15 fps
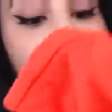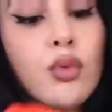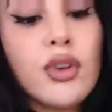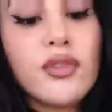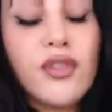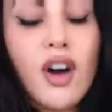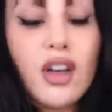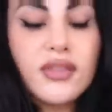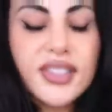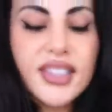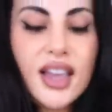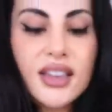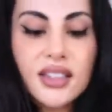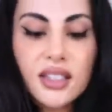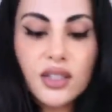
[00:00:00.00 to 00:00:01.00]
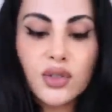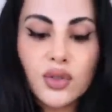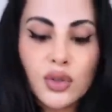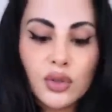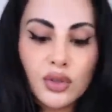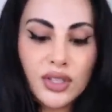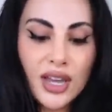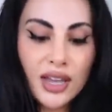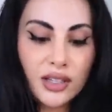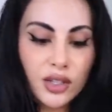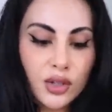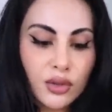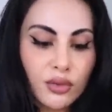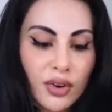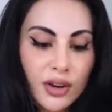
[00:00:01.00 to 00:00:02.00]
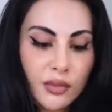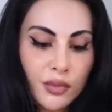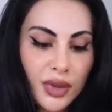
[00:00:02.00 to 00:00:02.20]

Revolve sizes do tend to run